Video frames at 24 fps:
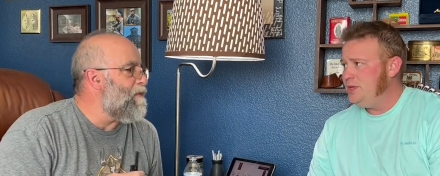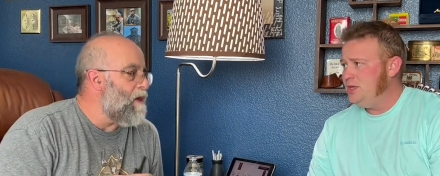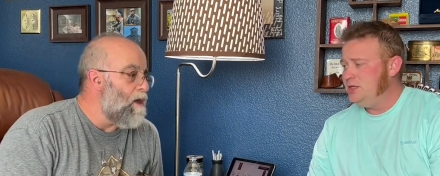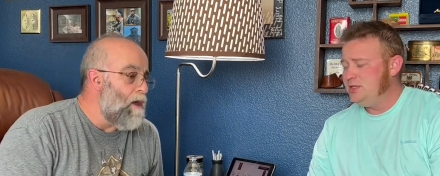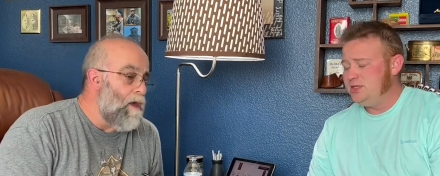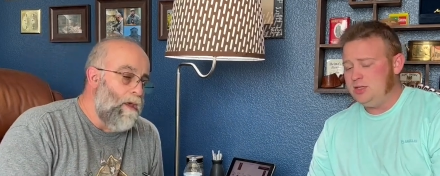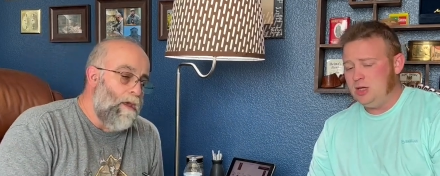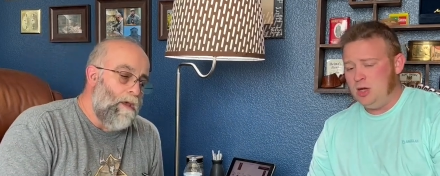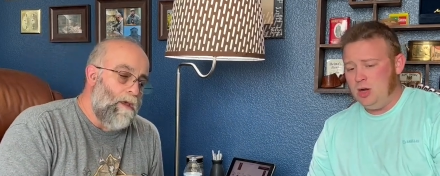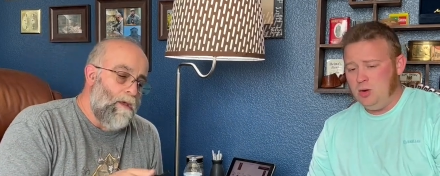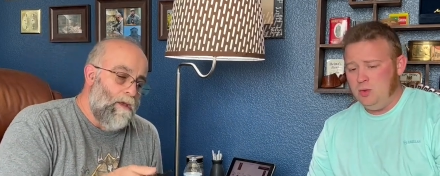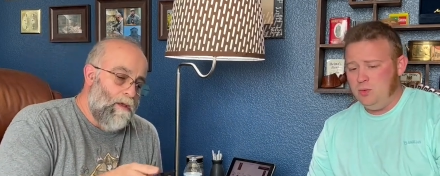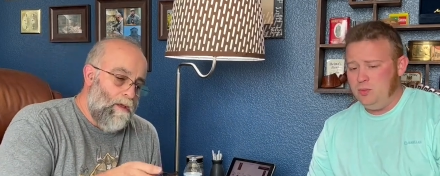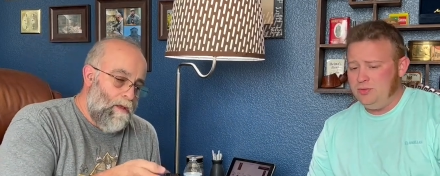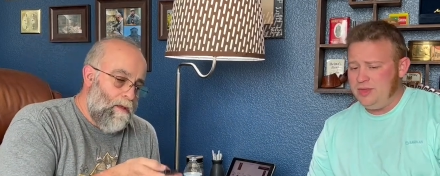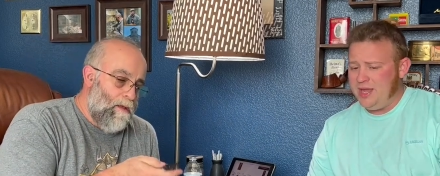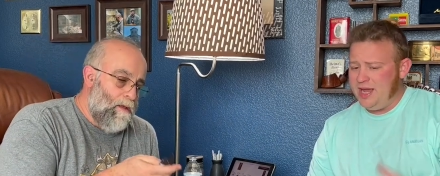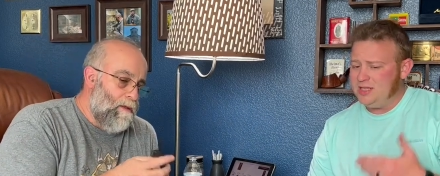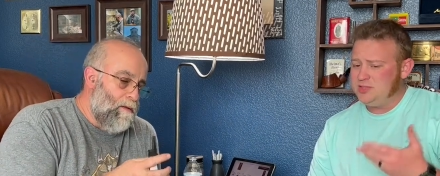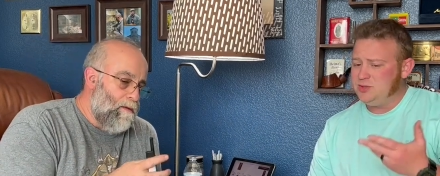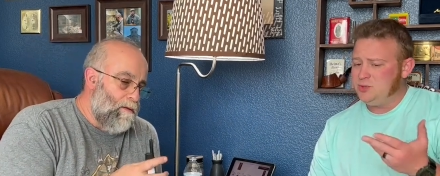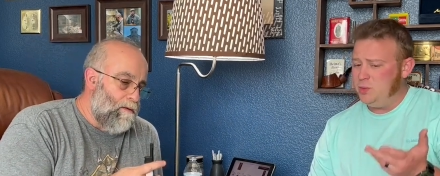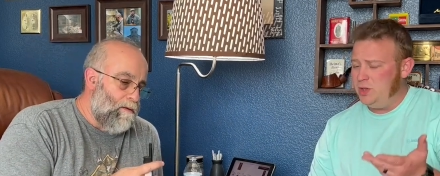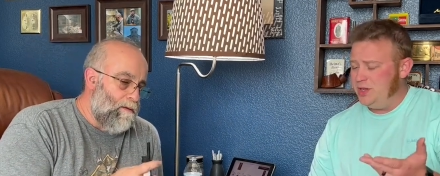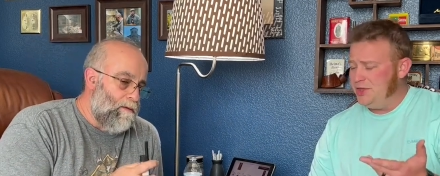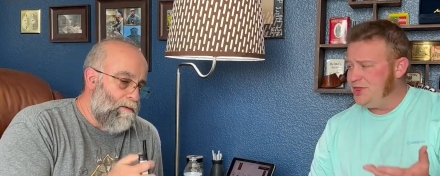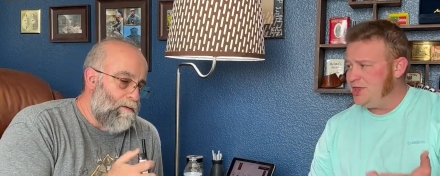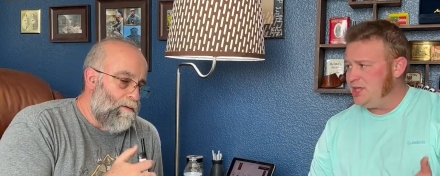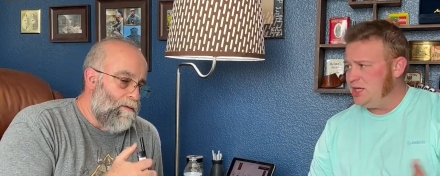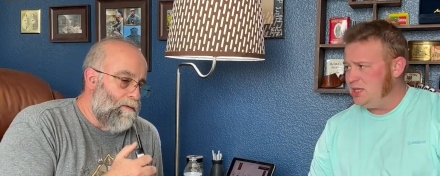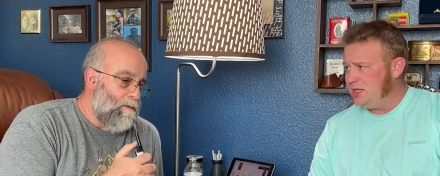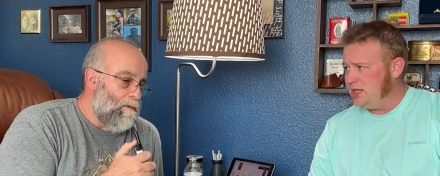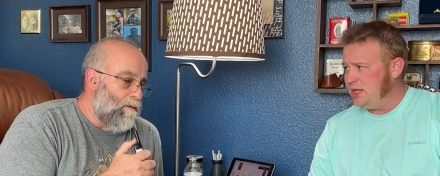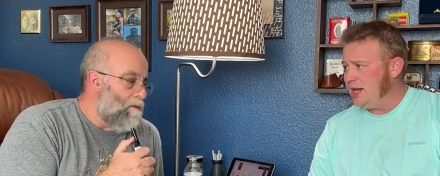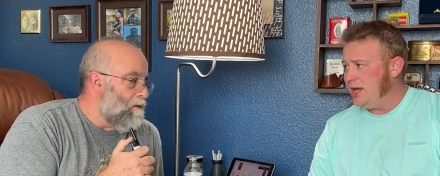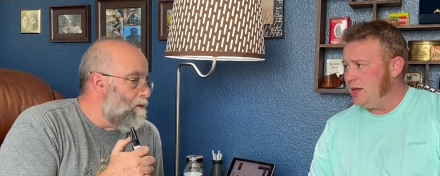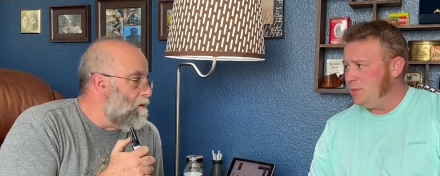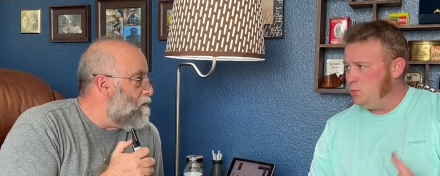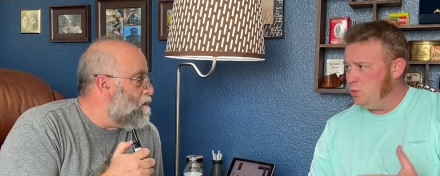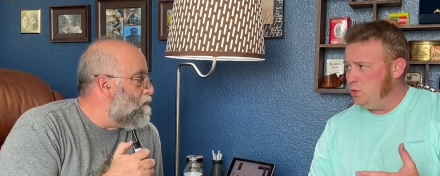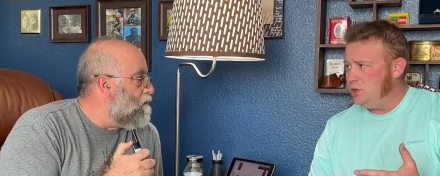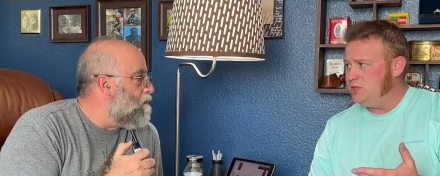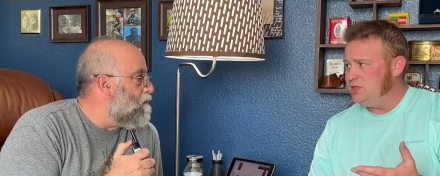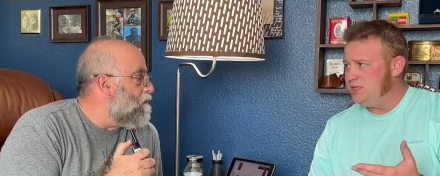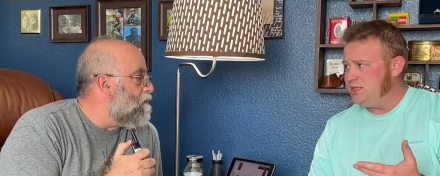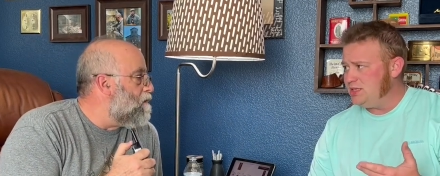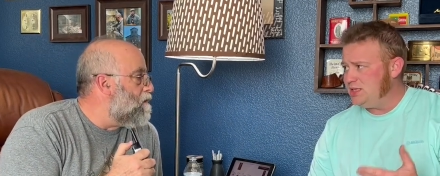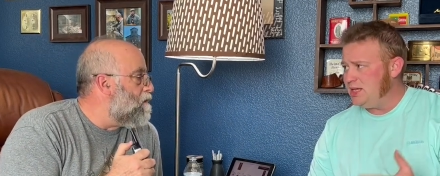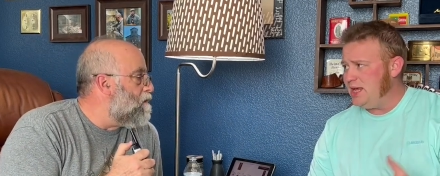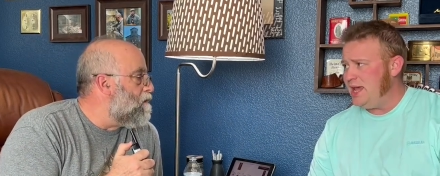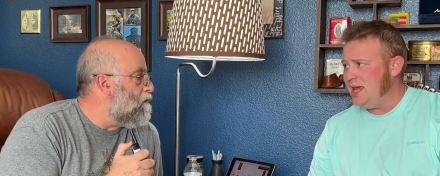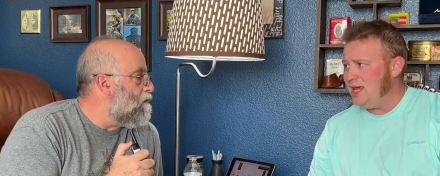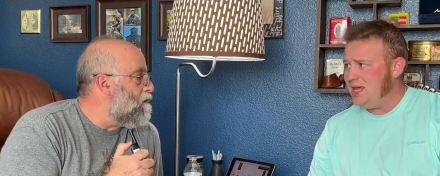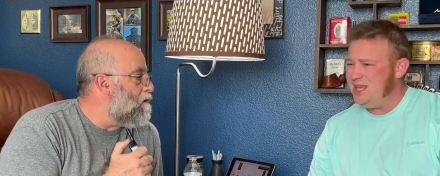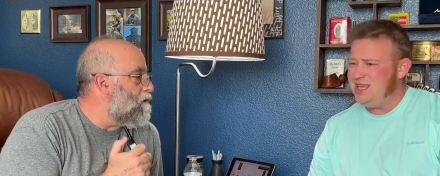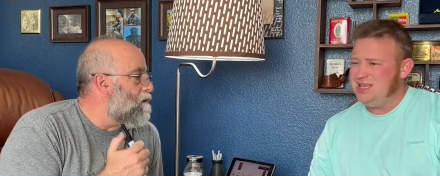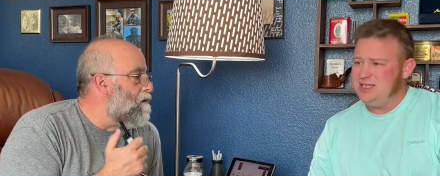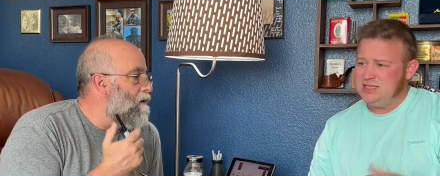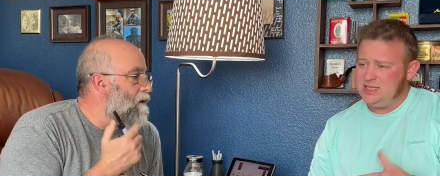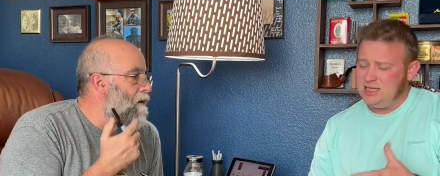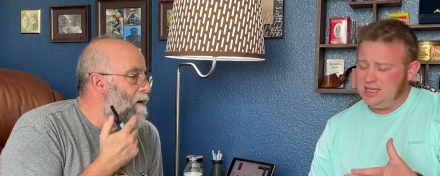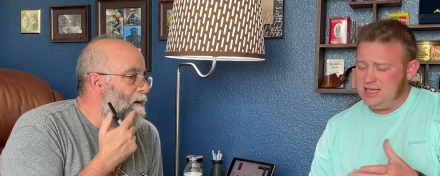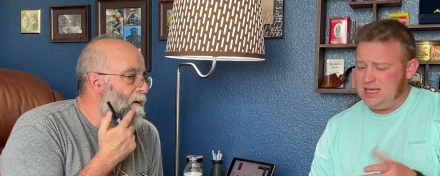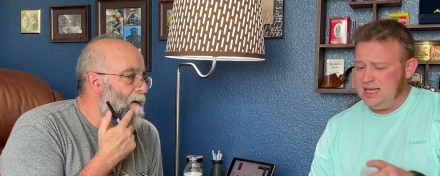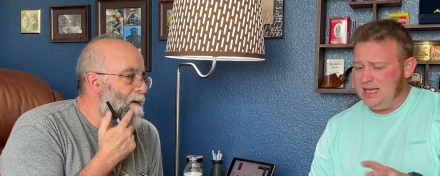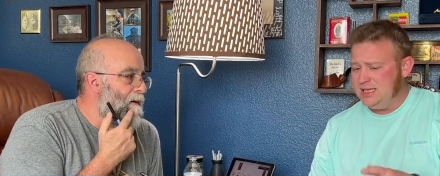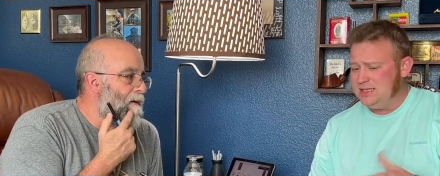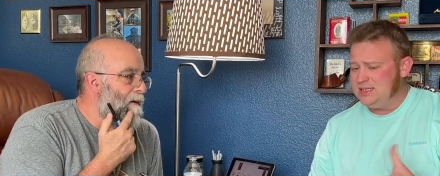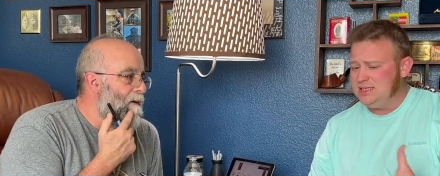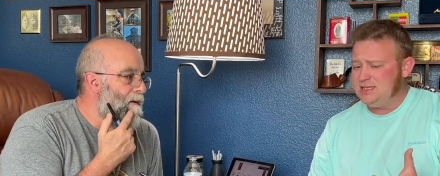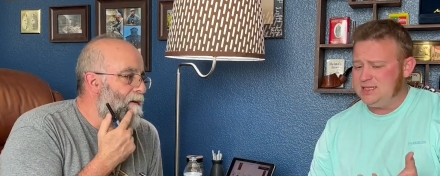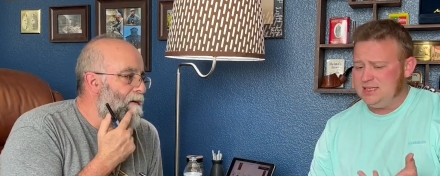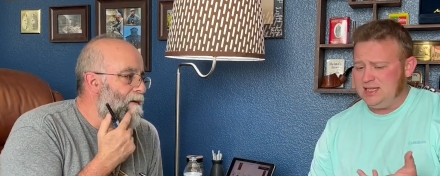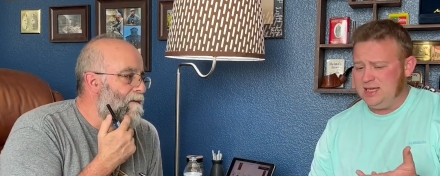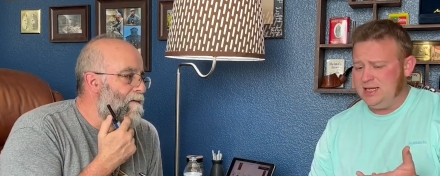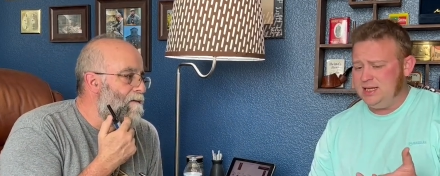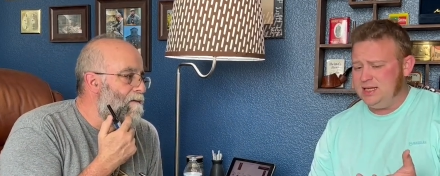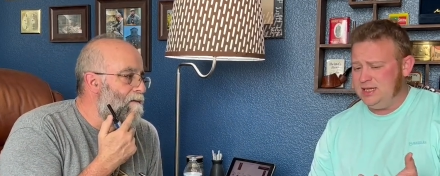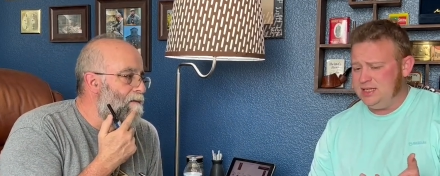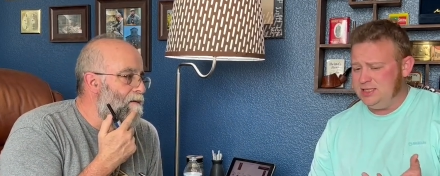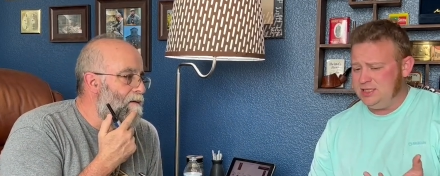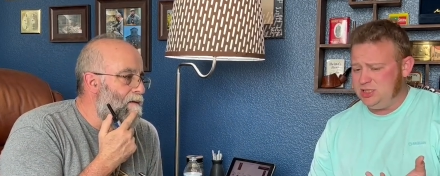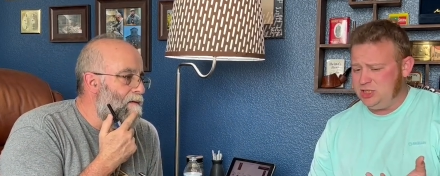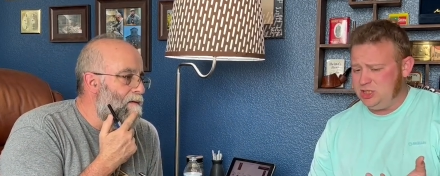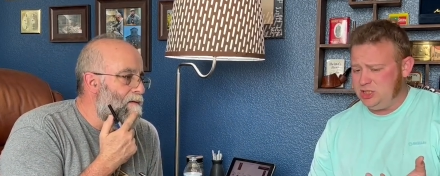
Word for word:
Speaker 1: So that's one thing that I would say is against it is